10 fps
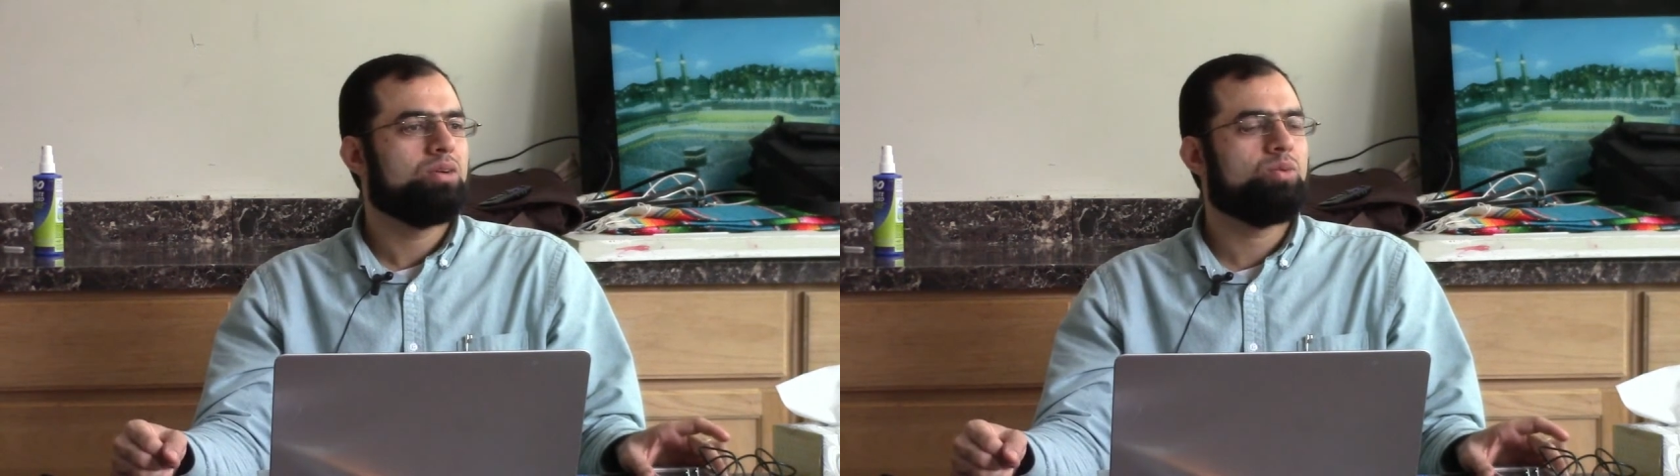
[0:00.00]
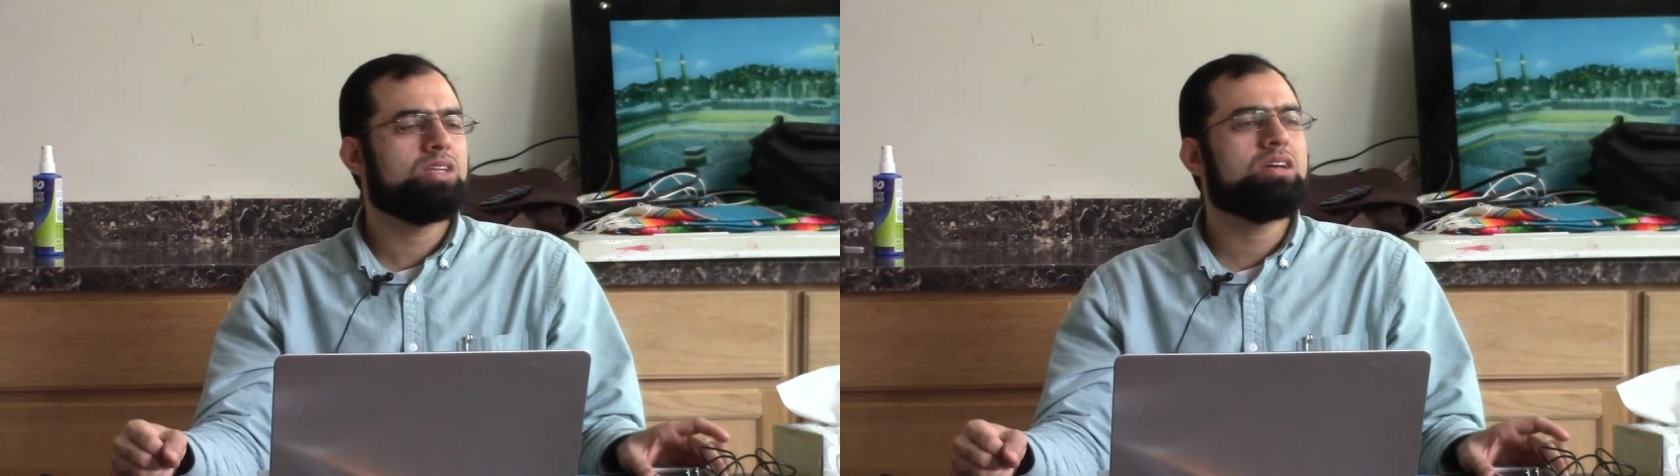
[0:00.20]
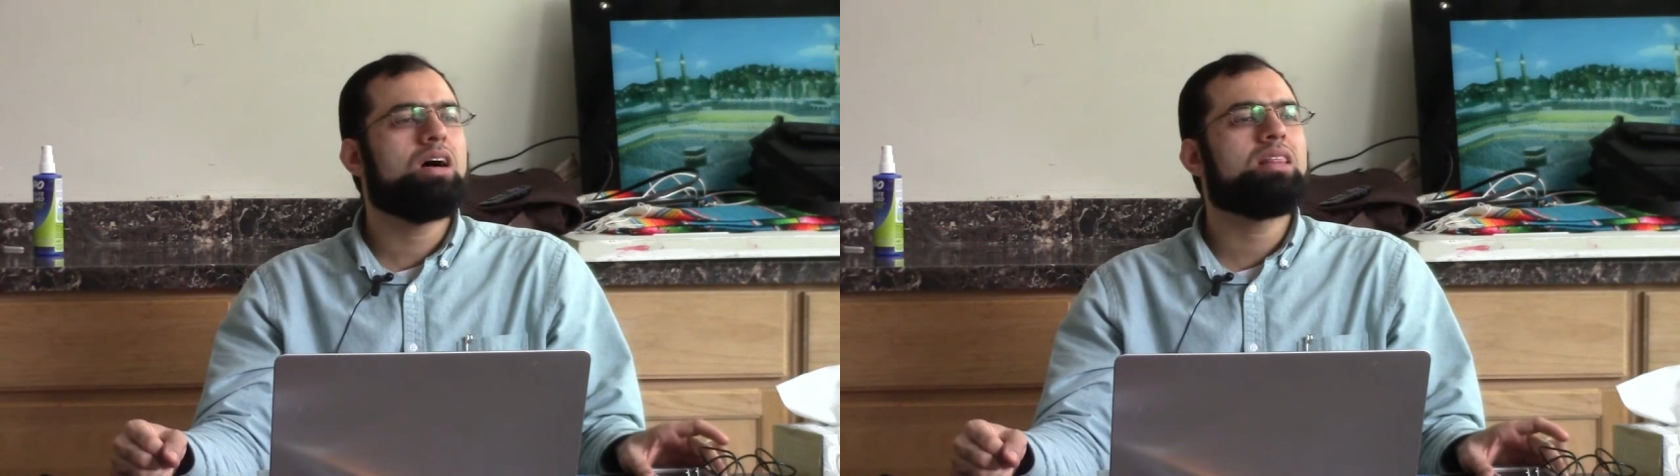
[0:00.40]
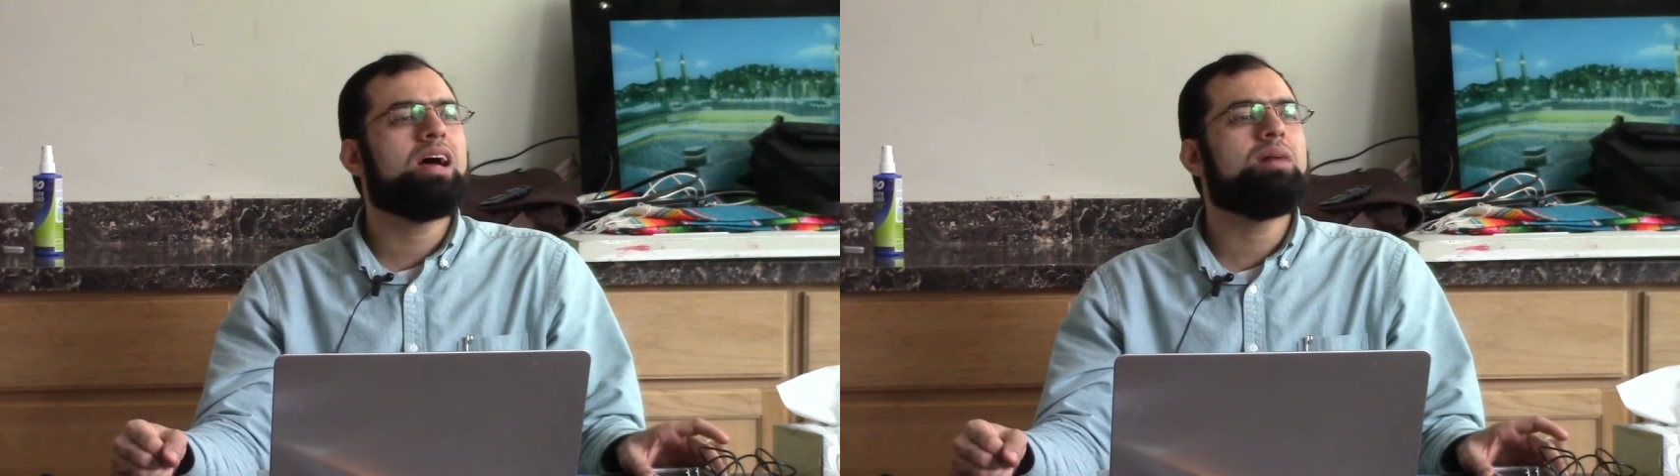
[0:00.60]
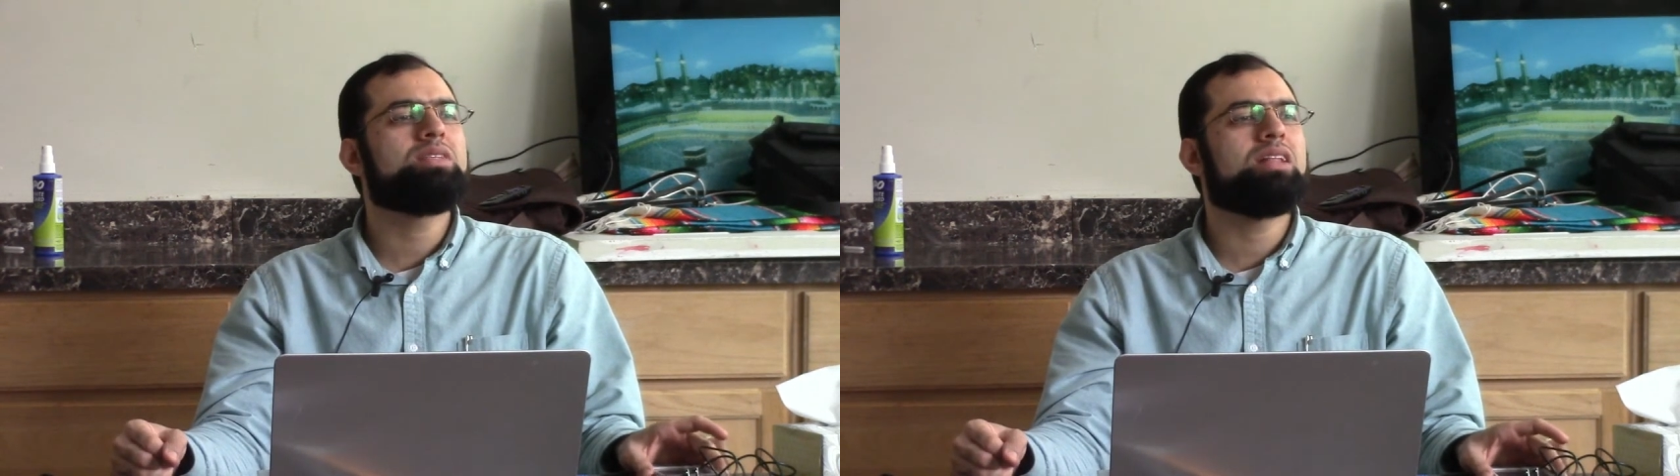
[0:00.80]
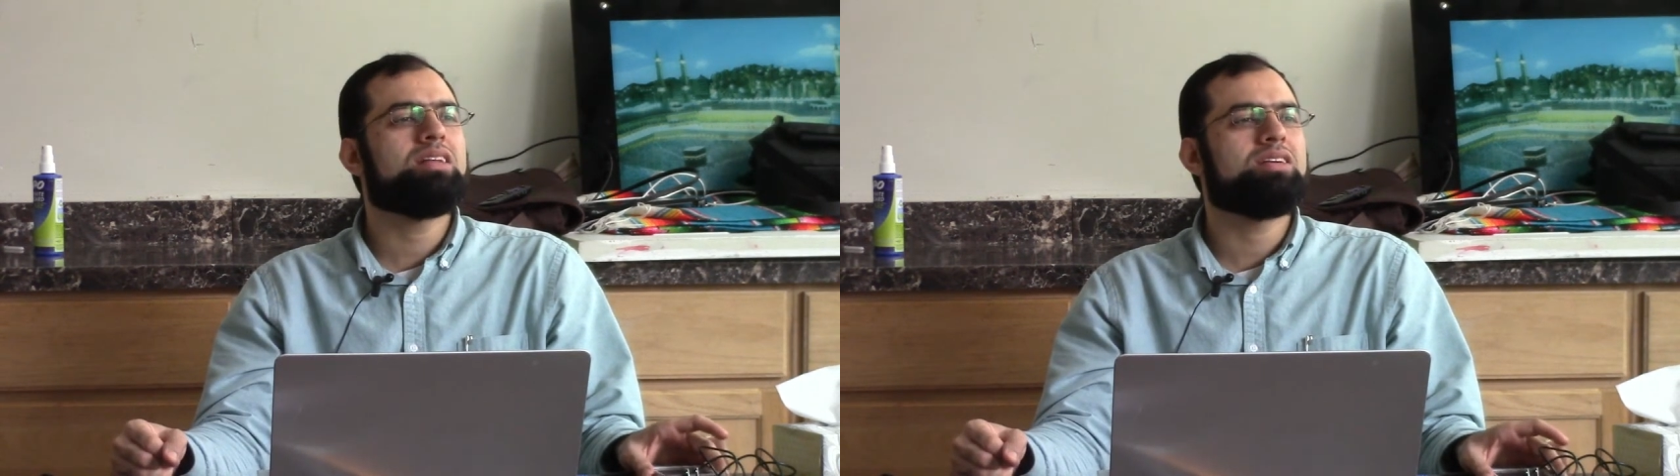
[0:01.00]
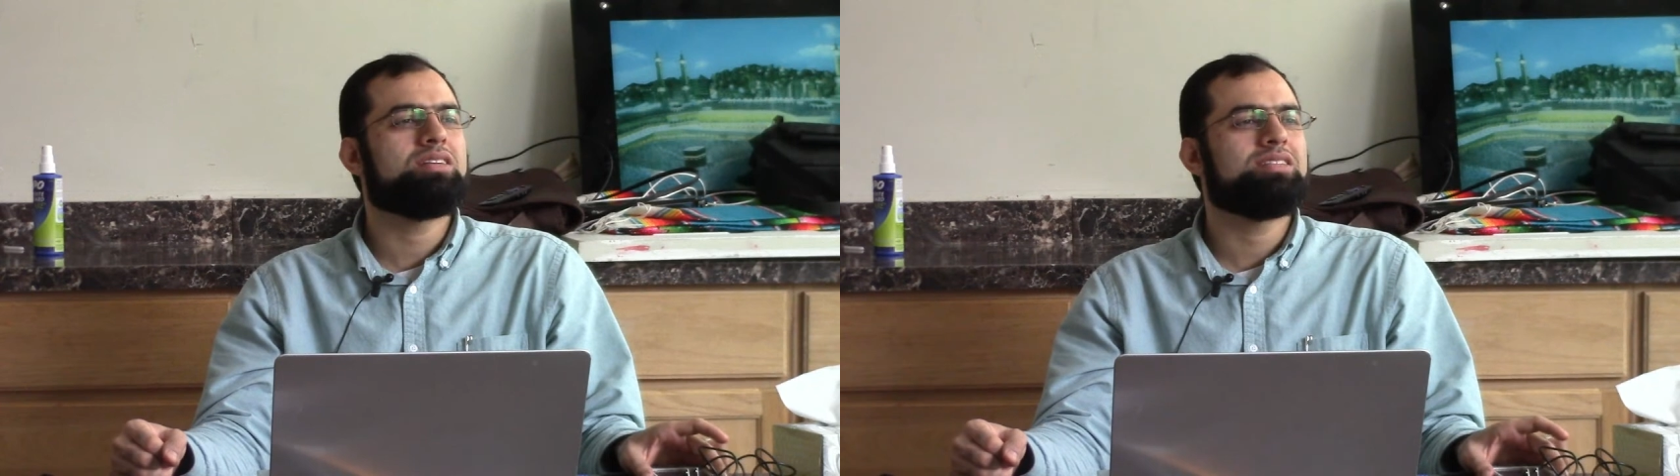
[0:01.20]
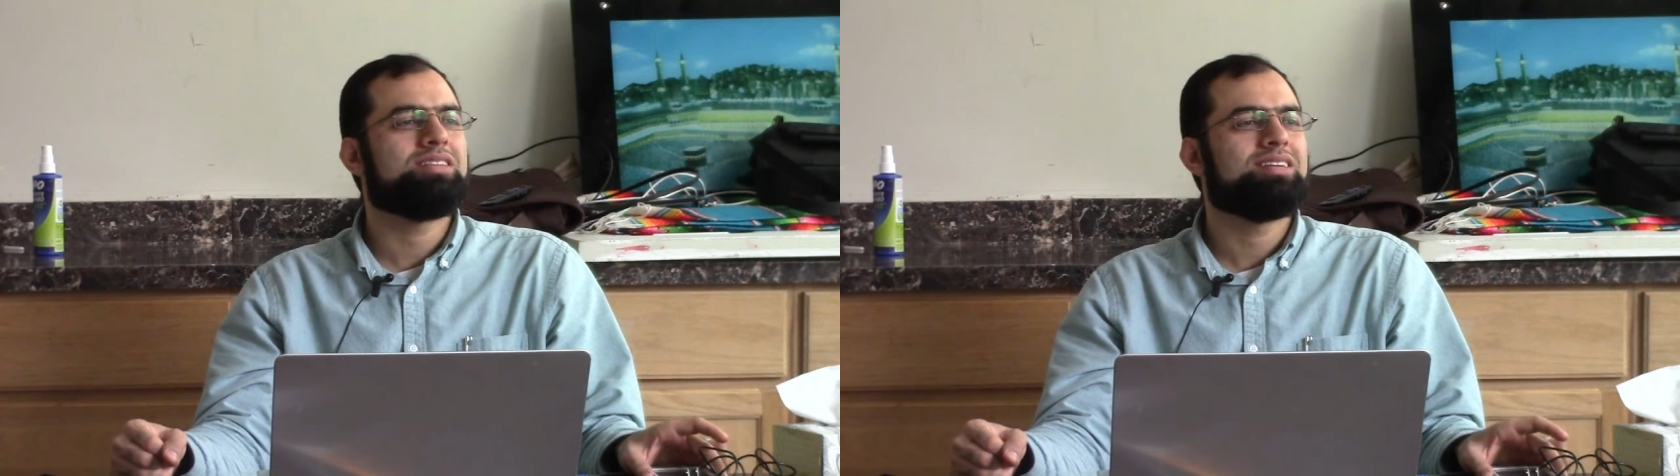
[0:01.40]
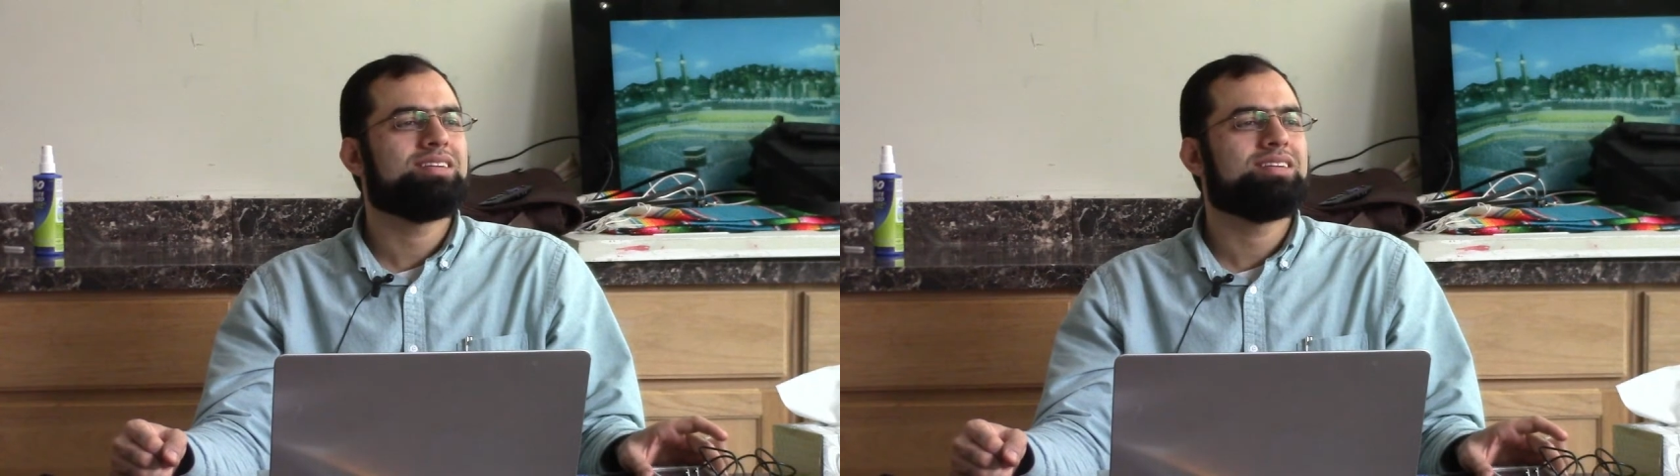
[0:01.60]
What are the hams letters?